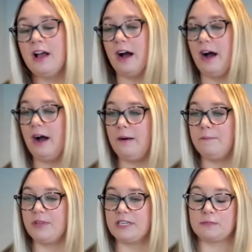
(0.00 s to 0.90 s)

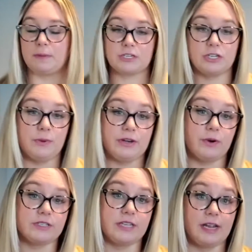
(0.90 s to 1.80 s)
especially when you
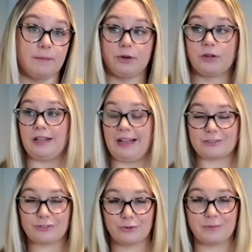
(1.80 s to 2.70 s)
are setting up your
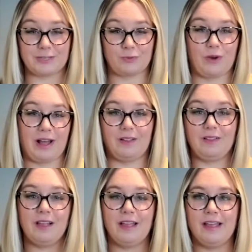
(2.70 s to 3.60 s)
classroom as well.